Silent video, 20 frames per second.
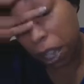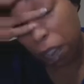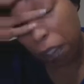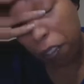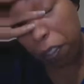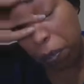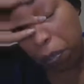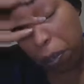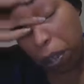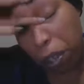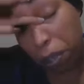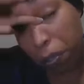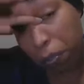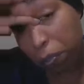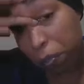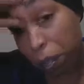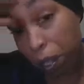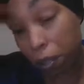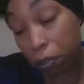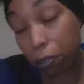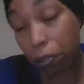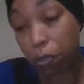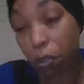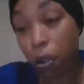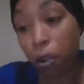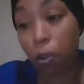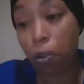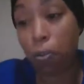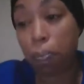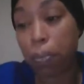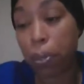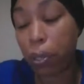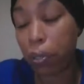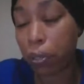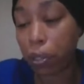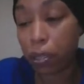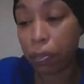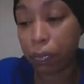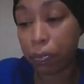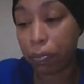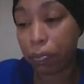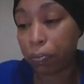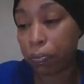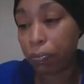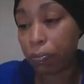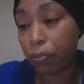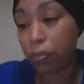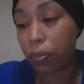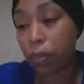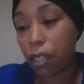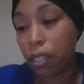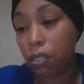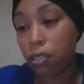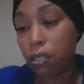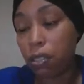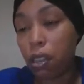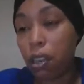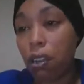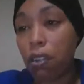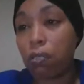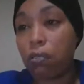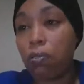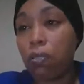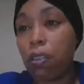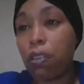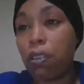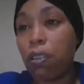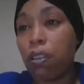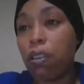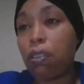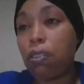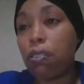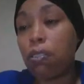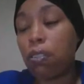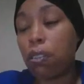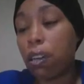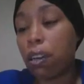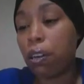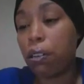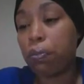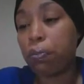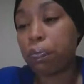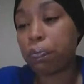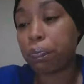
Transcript: everywhere, like through the whole building. So, you know,